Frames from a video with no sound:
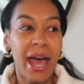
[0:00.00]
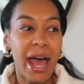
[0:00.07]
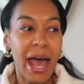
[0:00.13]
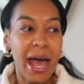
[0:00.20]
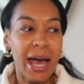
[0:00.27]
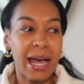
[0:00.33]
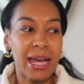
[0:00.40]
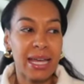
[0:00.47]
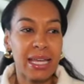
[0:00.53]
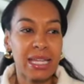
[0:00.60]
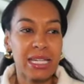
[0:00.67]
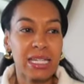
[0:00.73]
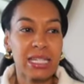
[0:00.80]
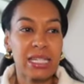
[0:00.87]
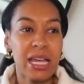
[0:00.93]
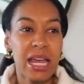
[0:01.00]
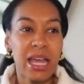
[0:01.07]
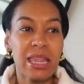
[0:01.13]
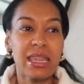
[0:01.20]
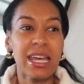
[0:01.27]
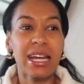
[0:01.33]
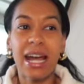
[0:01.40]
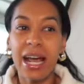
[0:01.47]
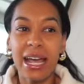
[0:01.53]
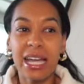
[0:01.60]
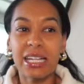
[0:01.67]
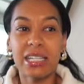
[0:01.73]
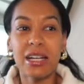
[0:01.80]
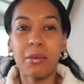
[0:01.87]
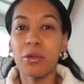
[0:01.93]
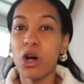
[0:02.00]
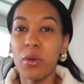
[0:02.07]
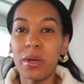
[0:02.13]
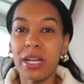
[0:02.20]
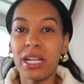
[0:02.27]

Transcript: and then I ended up going